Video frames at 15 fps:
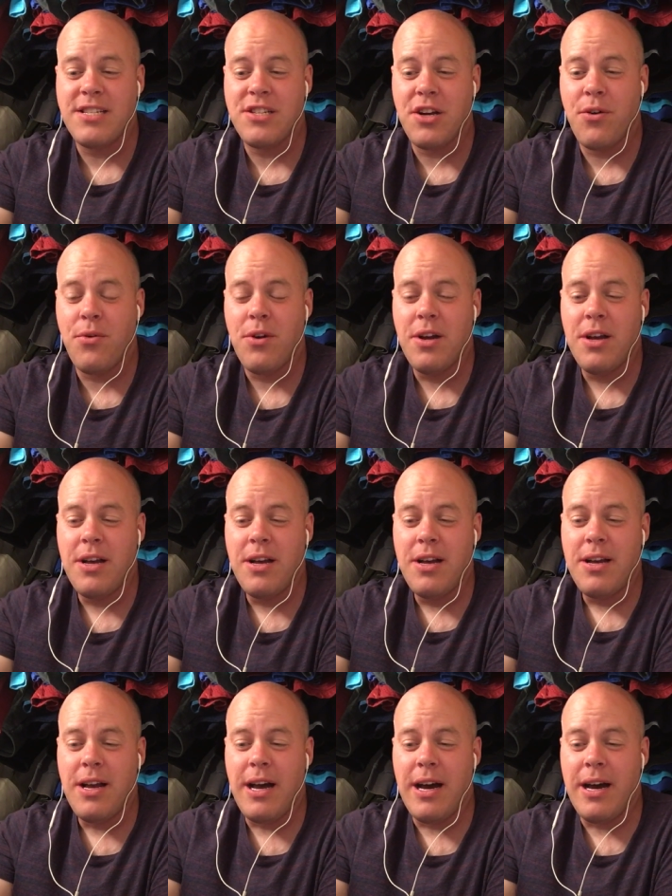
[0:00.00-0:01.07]
So
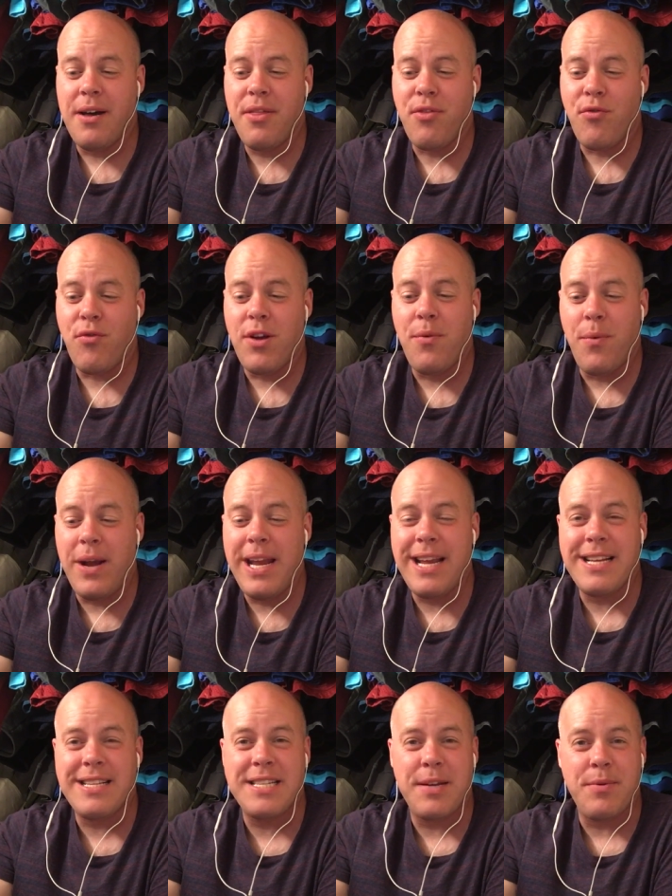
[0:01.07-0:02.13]
uh, three
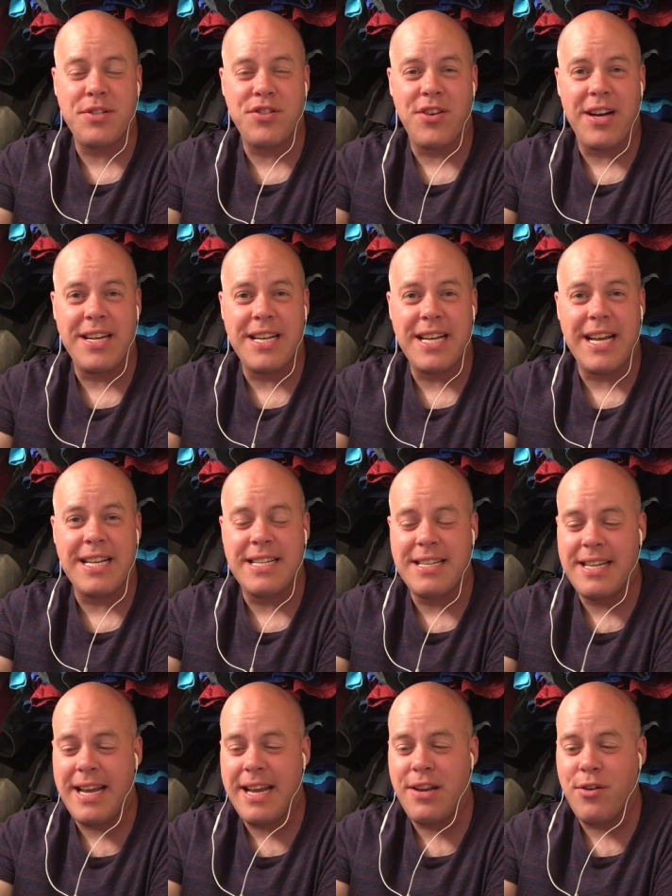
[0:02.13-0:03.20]
weeks he was trying to get to
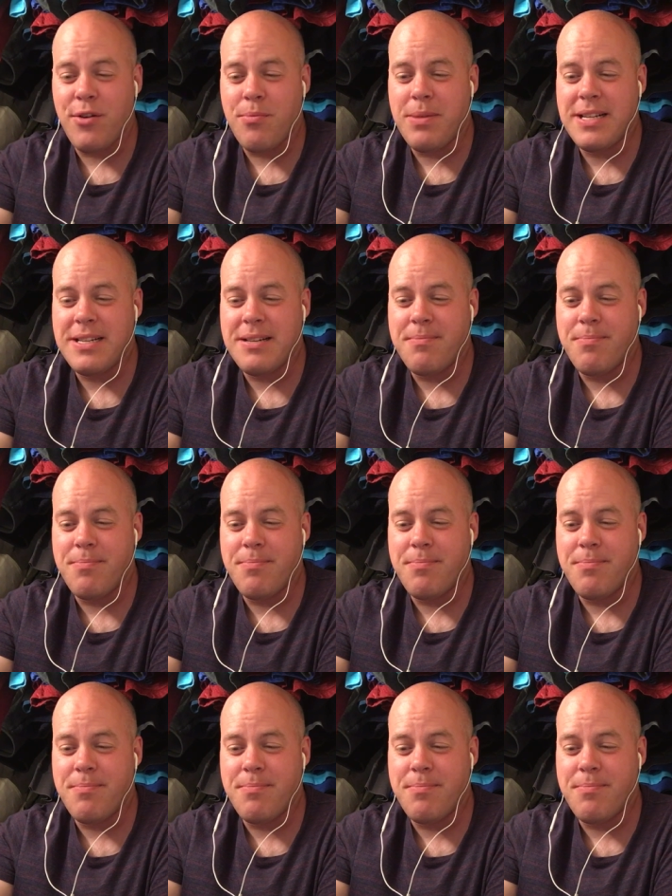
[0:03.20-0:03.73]
Daniel, but,